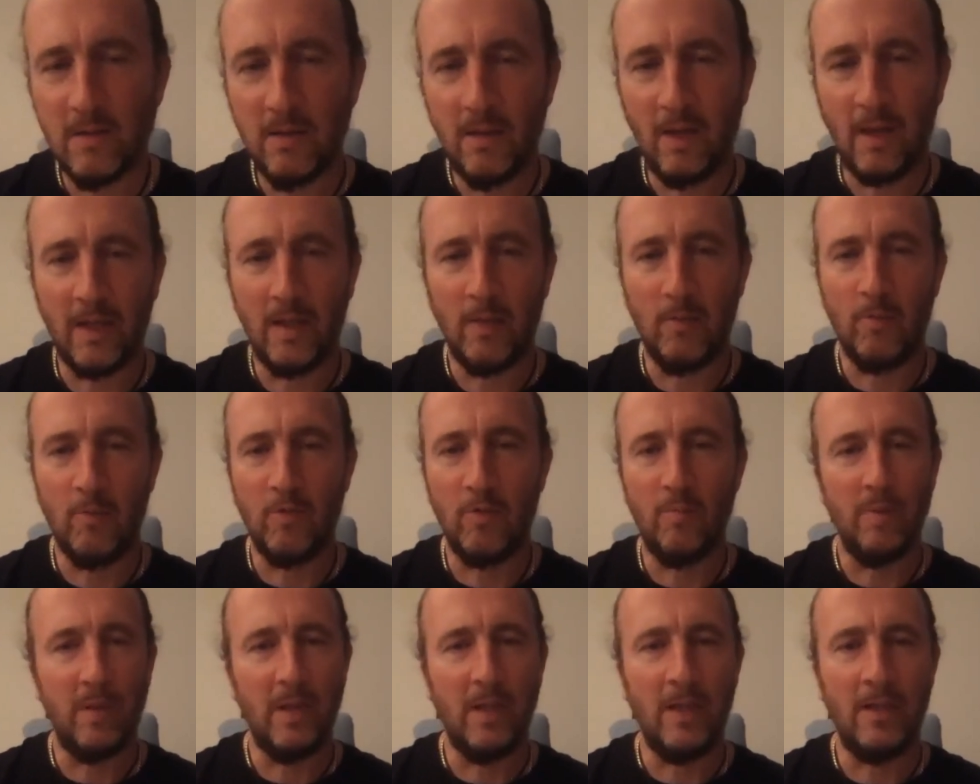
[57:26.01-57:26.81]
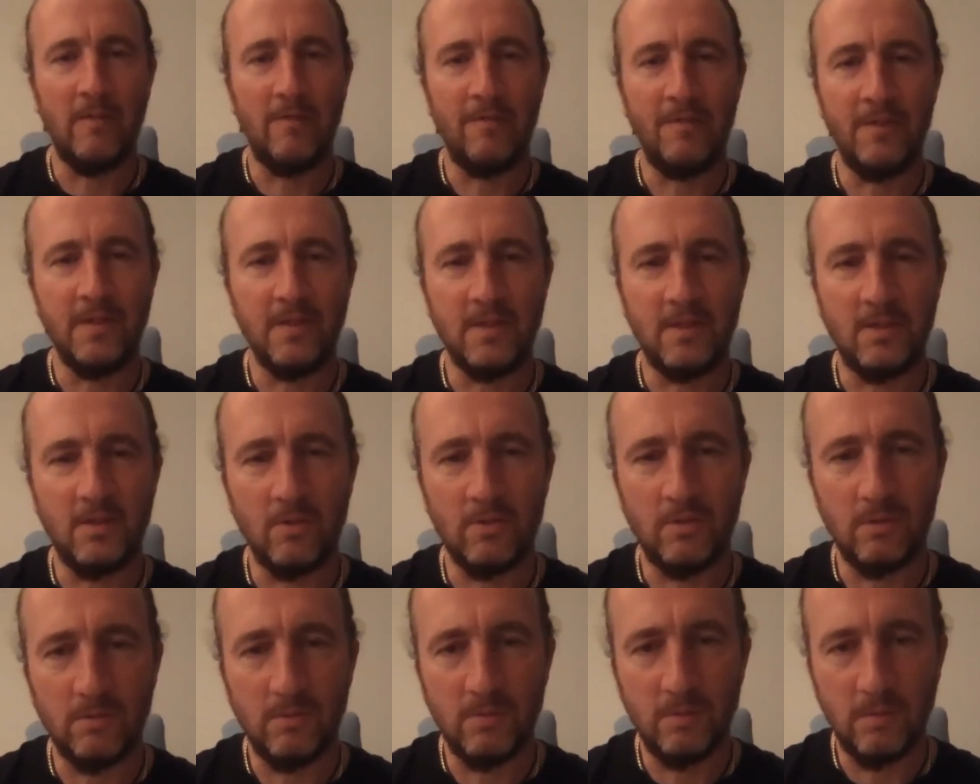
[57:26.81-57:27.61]
like it would be in a
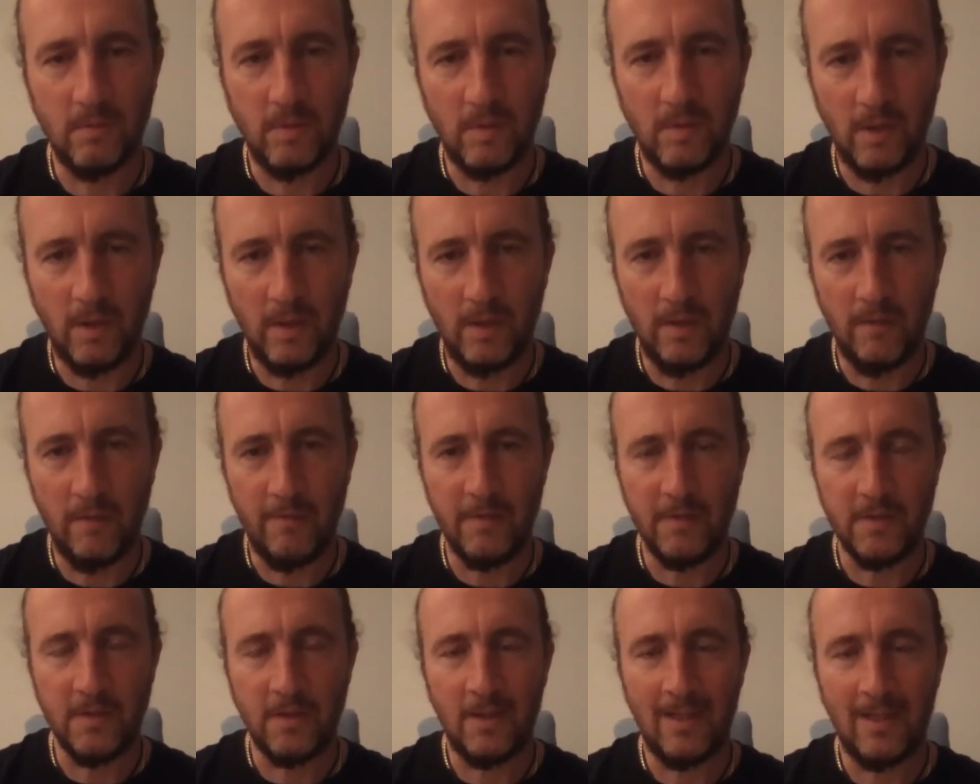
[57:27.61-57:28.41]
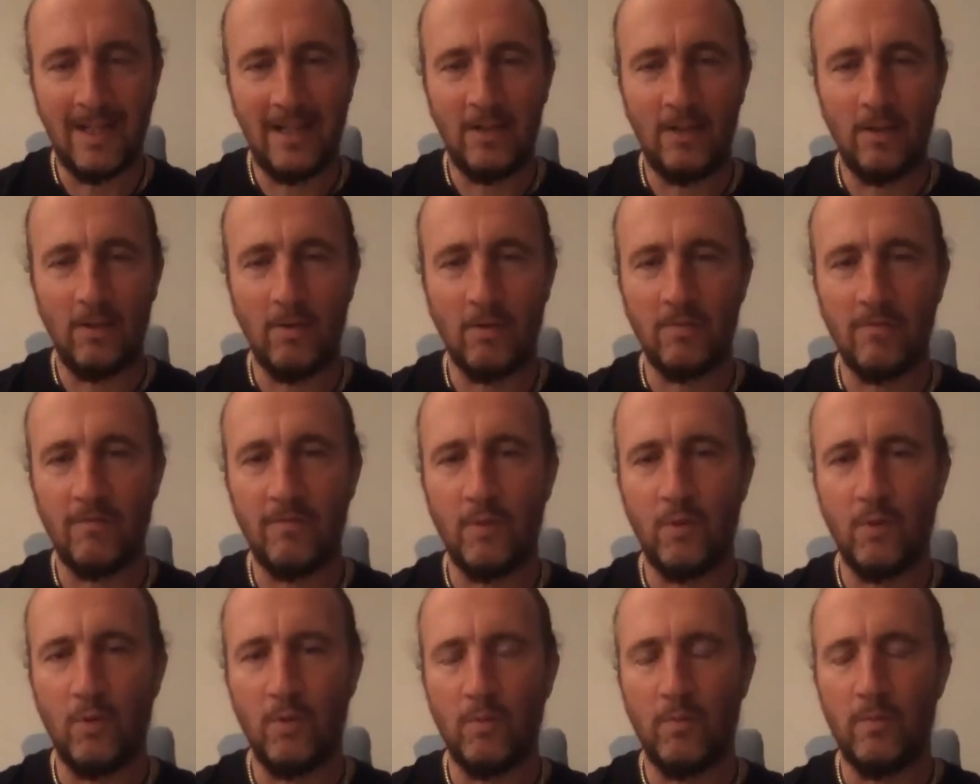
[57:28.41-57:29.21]
physical analog
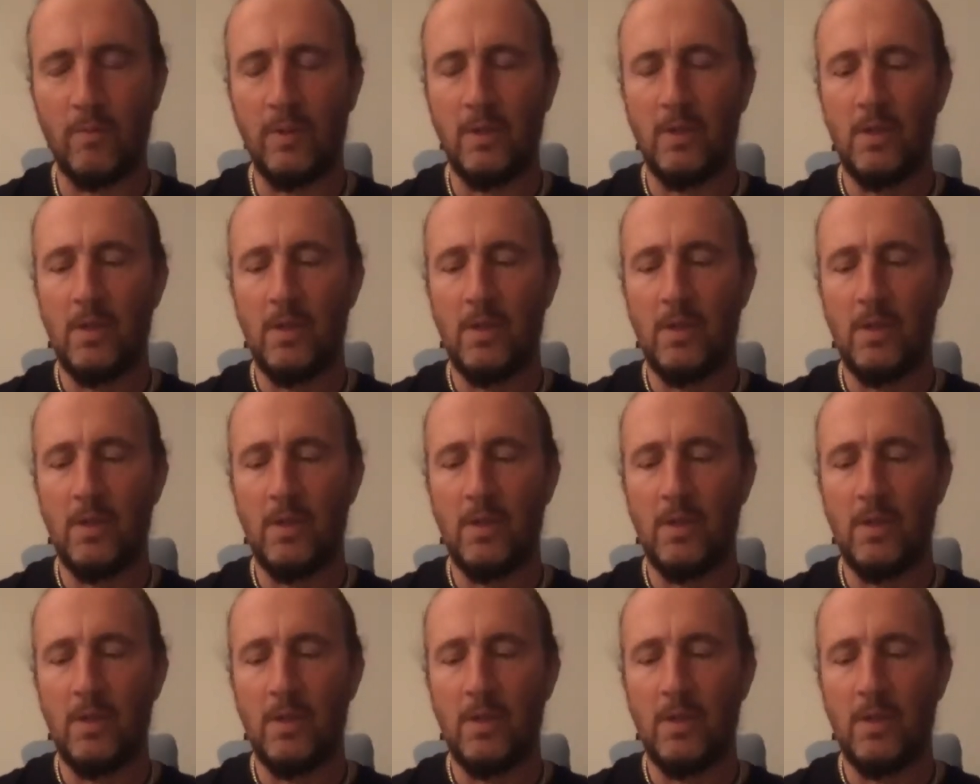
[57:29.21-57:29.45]
form,